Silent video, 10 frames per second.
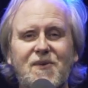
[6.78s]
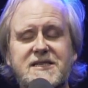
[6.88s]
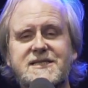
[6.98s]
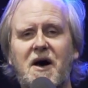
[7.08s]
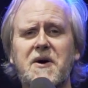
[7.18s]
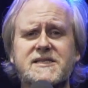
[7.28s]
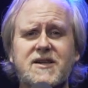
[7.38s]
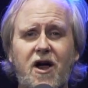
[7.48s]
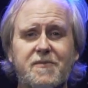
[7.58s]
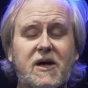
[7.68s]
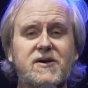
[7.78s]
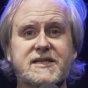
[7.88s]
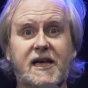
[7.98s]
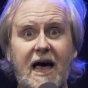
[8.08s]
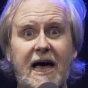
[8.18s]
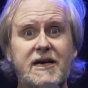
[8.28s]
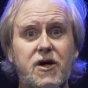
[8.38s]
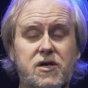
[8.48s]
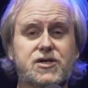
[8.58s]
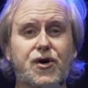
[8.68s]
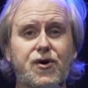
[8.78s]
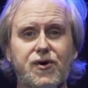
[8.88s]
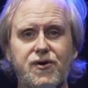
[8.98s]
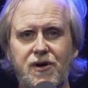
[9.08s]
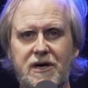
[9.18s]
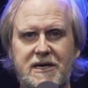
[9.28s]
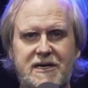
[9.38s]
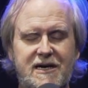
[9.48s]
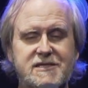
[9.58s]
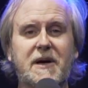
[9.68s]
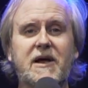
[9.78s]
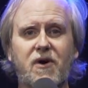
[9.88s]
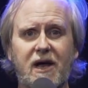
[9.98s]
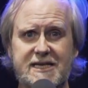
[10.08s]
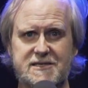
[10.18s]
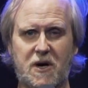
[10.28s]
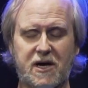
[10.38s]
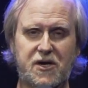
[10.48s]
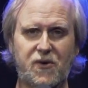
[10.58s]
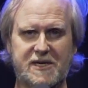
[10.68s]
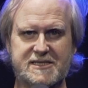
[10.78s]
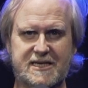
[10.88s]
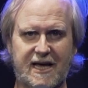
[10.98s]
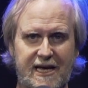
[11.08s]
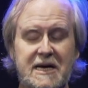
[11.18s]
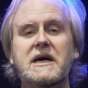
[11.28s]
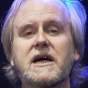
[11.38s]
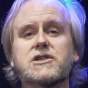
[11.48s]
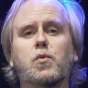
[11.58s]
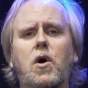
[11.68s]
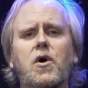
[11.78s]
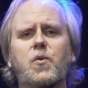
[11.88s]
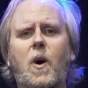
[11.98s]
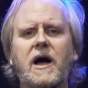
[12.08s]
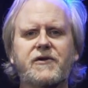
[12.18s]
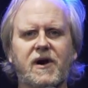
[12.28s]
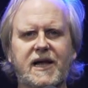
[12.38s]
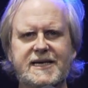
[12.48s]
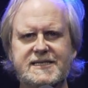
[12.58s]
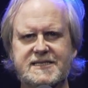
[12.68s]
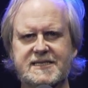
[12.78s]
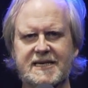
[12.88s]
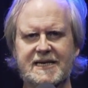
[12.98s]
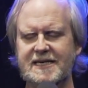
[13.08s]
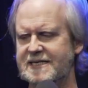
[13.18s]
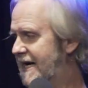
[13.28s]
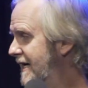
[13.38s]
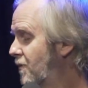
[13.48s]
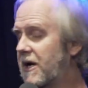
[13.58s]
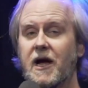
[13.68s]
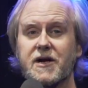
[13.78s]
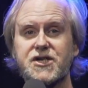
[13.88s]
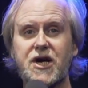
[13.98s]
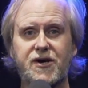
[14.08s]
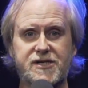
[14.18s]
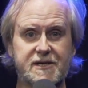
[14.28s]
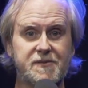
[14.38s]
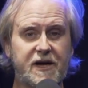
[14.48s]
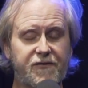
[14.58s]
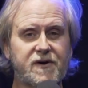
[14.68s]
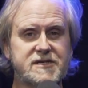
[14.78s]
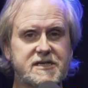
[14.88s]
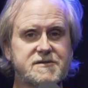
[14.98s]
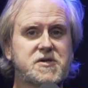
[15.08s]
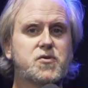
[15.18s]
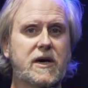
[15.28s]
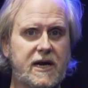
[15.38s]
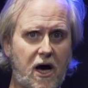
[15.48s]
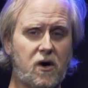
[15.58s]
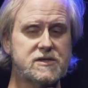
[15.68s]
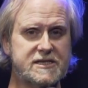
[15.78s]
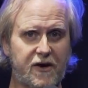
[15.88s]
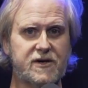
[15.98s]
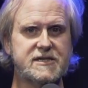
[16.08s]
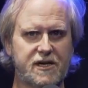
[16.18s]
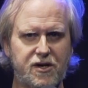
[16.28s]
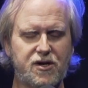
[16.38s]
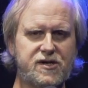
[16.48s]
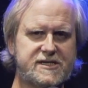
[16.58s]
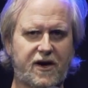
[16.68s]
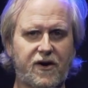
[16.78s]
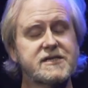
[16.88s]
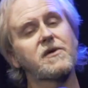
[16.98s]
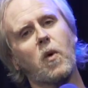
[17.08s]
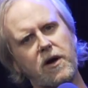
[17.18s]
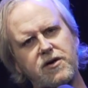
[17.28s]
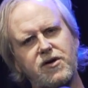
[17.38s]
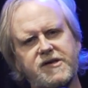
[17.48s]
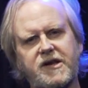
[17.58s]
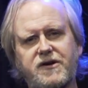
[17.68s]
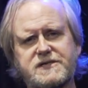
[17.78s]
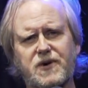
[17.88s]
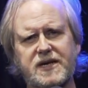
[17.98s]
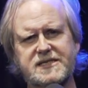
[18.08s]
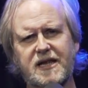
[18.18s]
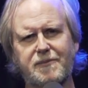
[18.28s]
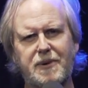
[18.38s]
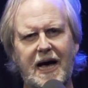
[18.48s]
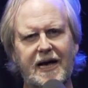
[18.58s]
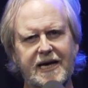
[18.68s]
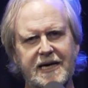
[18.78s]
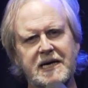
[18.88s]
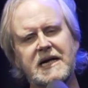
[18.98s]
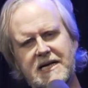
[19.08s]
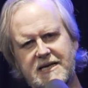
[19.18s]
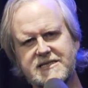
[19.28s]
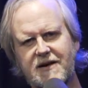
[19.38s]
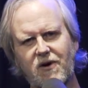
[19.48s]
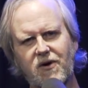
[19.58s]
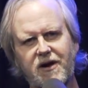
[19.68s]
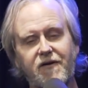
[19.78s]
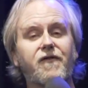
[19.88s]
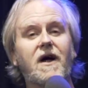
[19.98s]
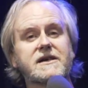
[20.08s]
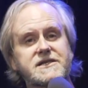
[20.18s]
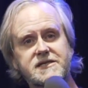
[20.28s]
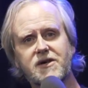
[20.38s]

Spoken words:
We're so excited because the K.2 has been released by QSC. It's a worldwide release, and we're going to show you some differences between the old series and the new series and what the new series brings to the party. Let's have a look at the front. Just